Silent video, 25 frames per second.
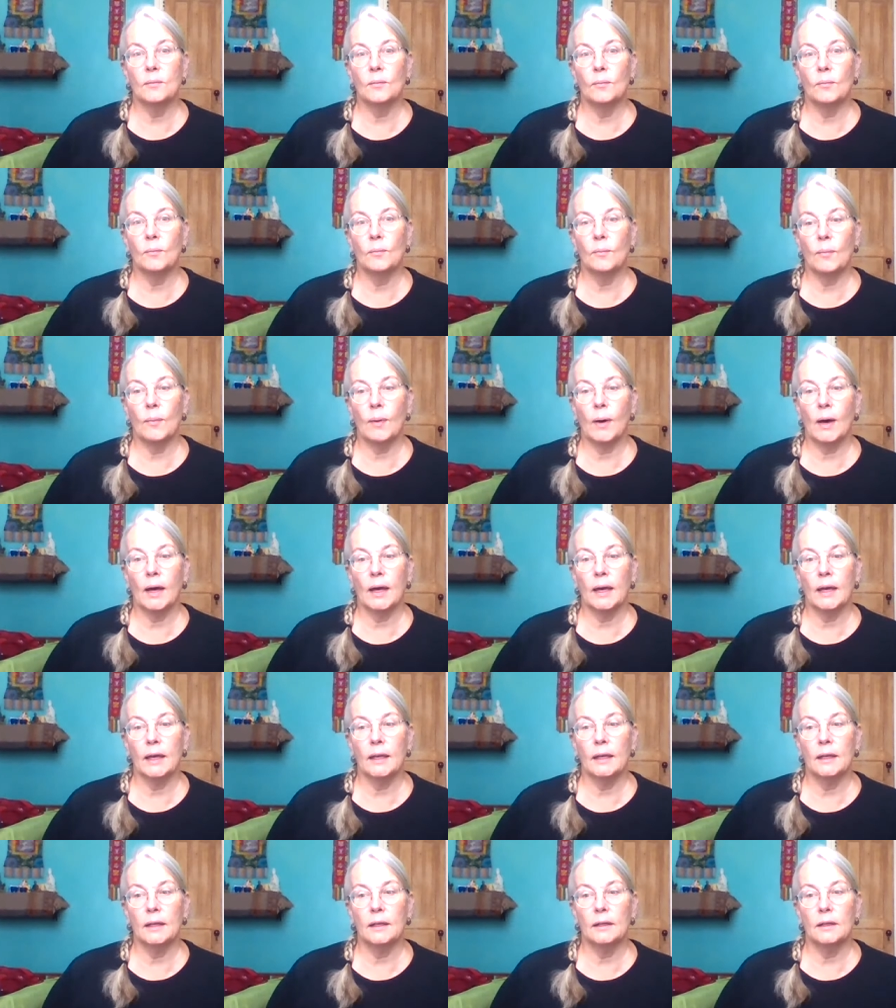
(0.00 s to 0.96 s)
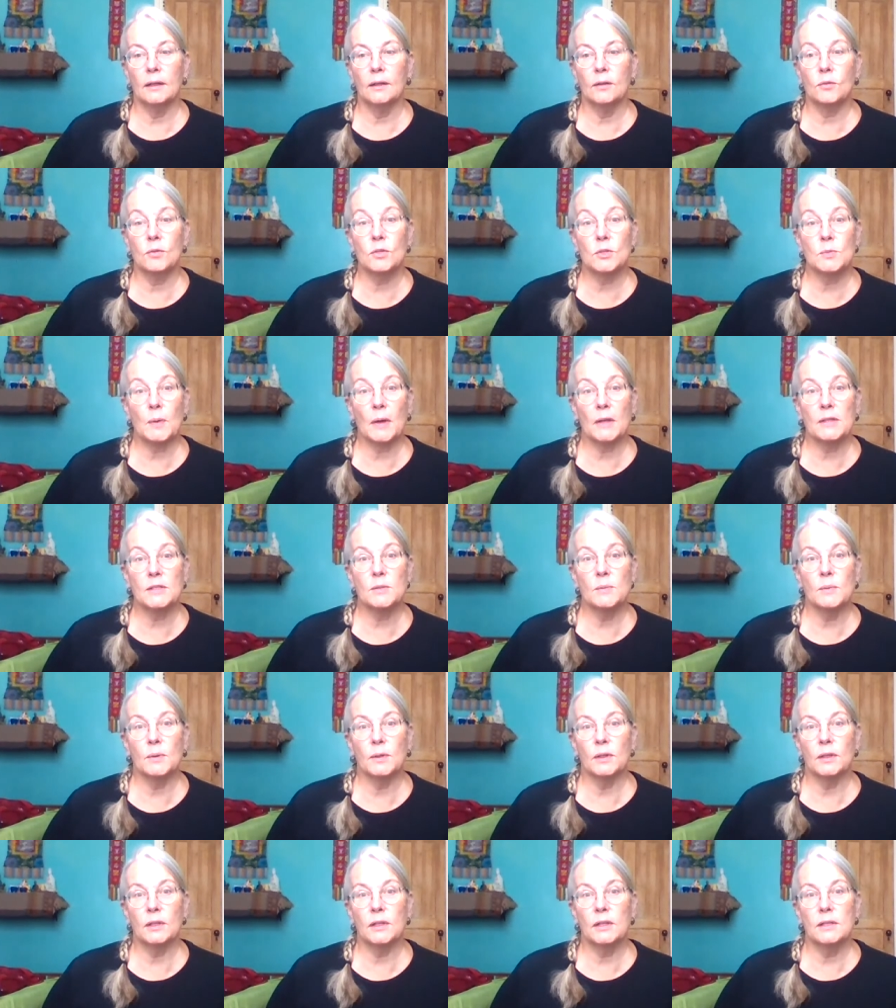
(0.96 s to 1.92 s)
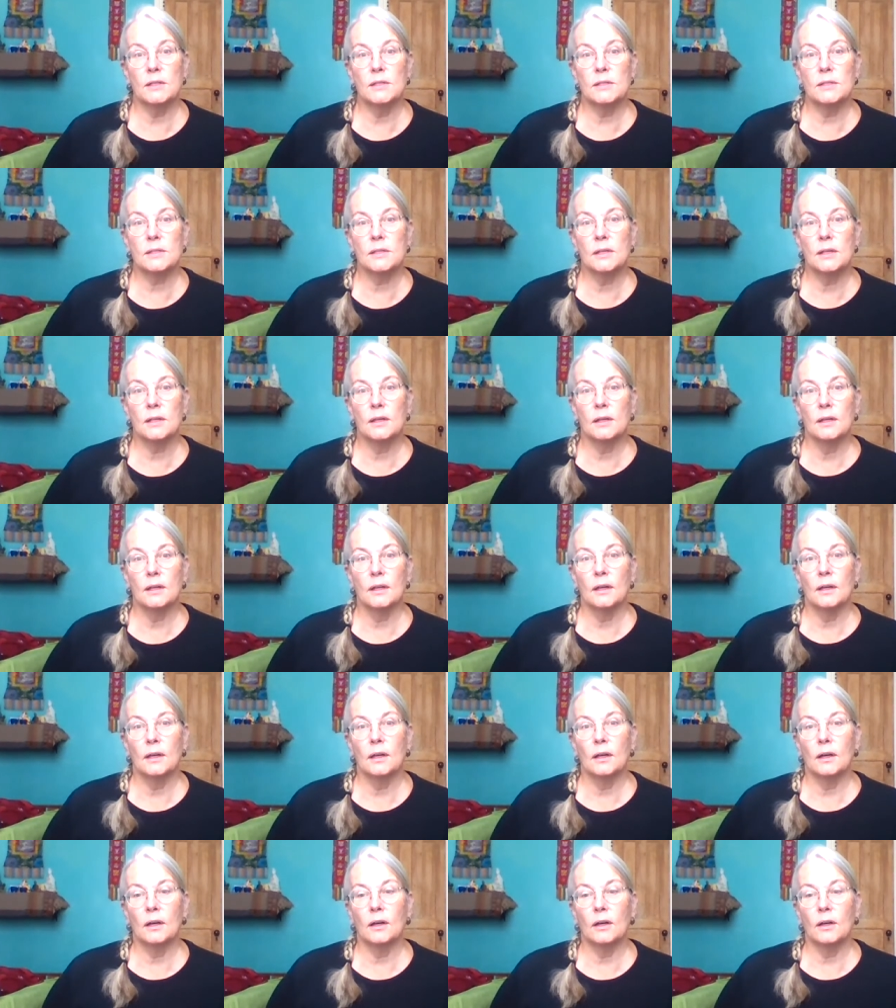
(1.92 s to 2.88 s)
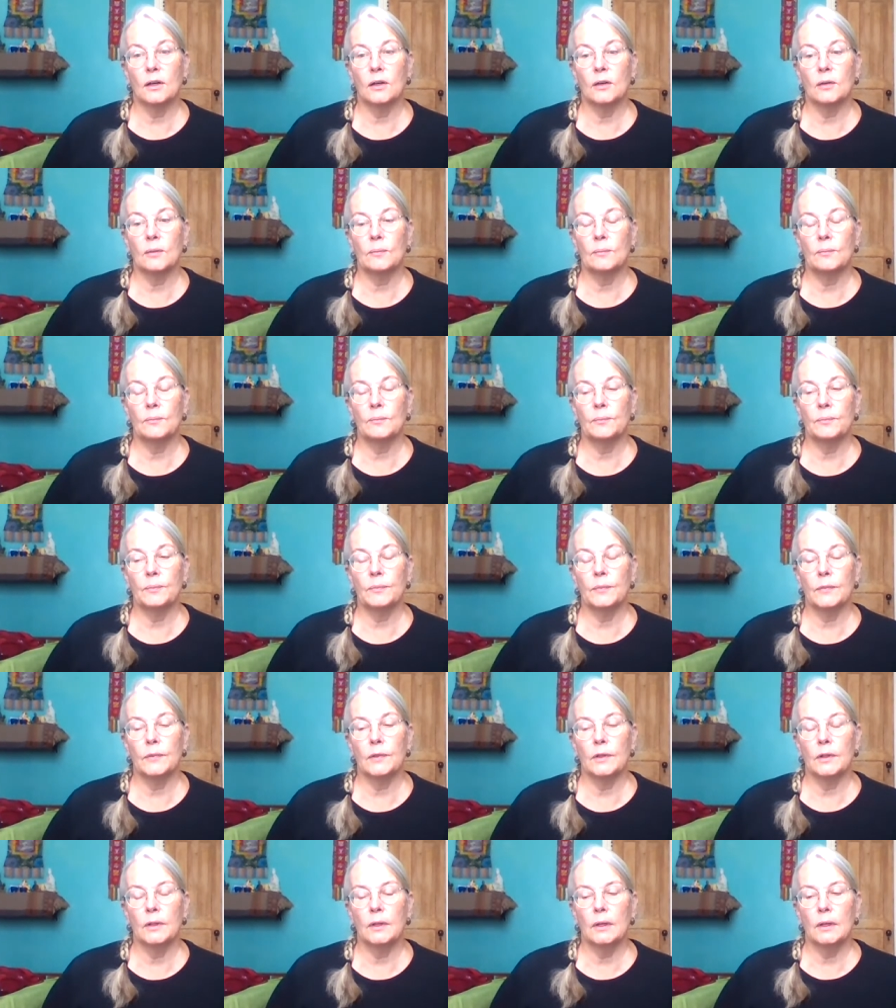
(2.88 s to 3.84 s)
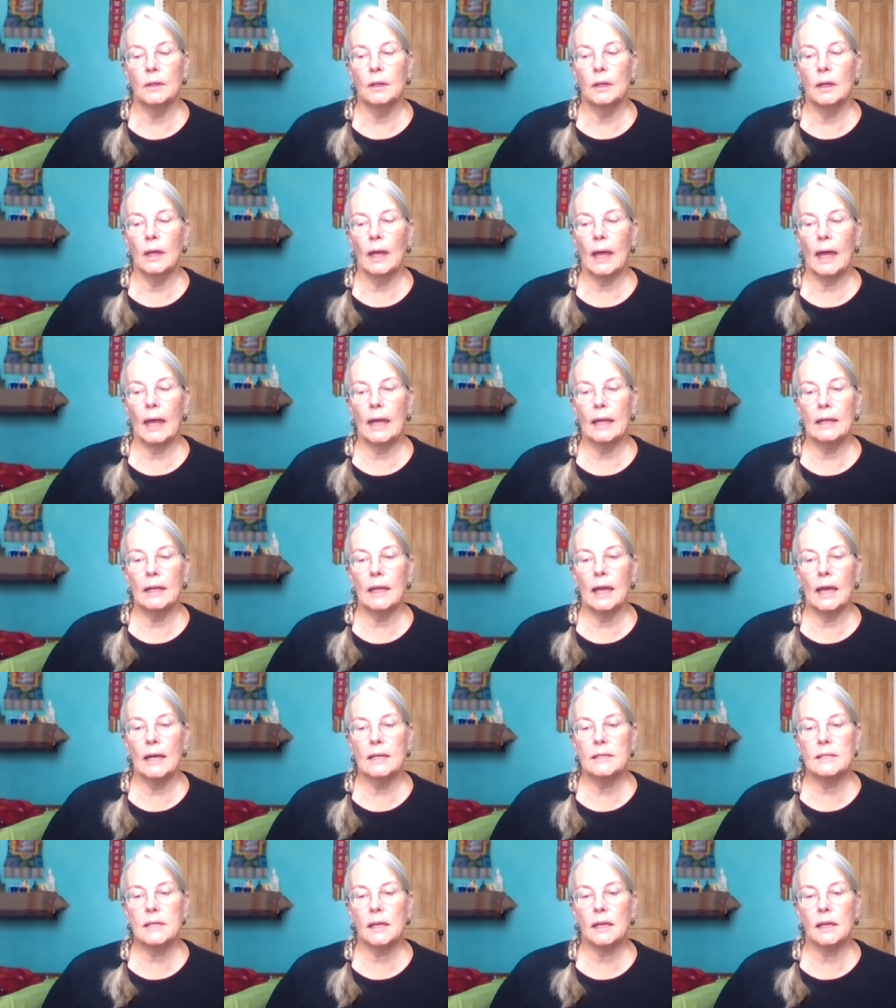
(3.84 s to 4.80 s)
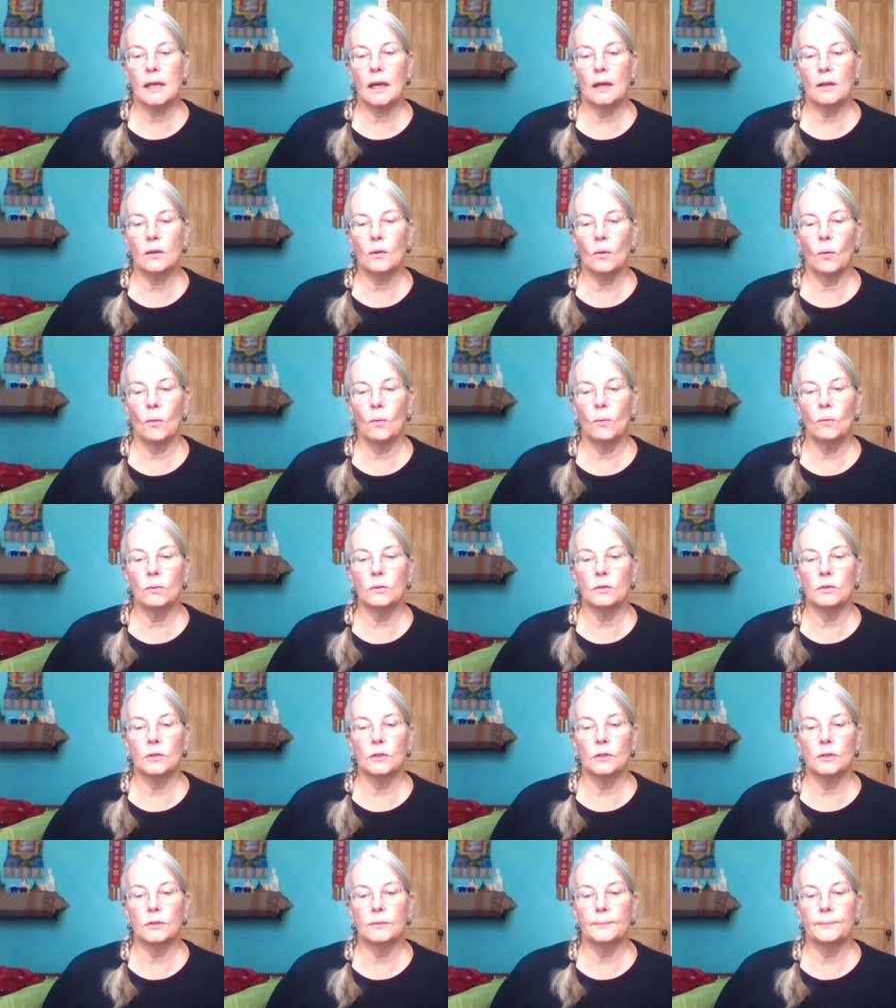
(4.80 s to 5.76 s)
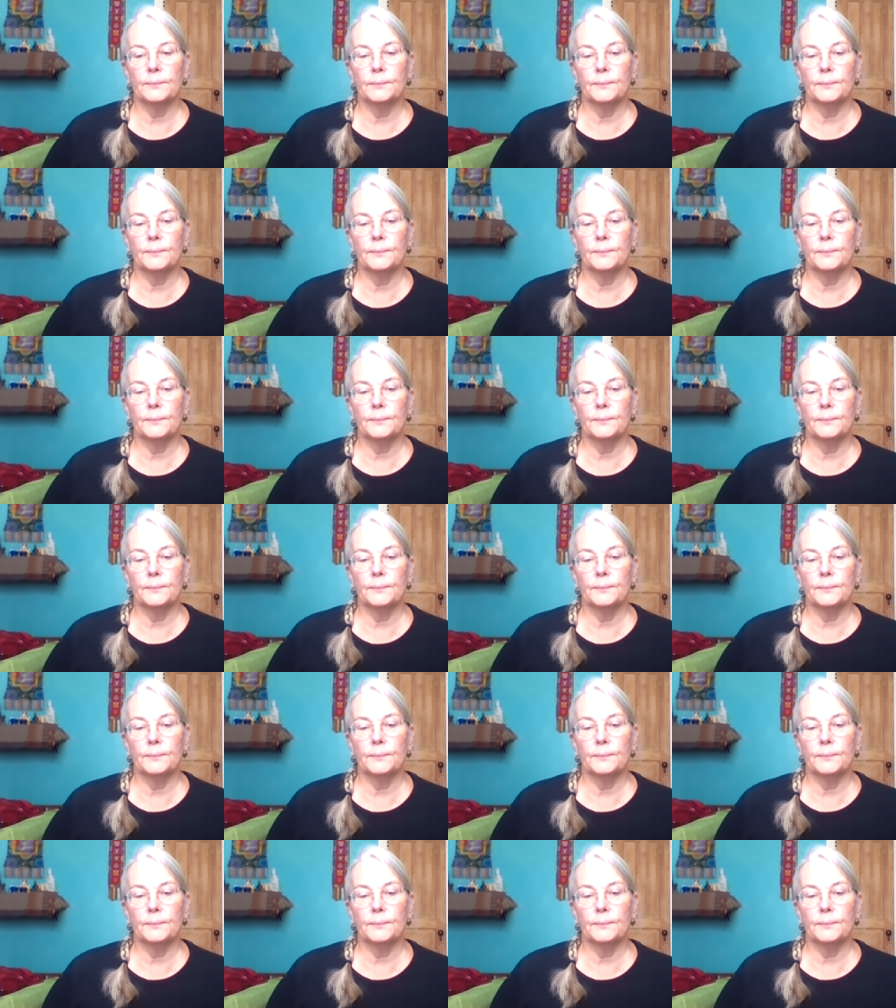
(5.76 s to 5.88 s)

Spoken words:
my responsibilities. Um, and as I got older,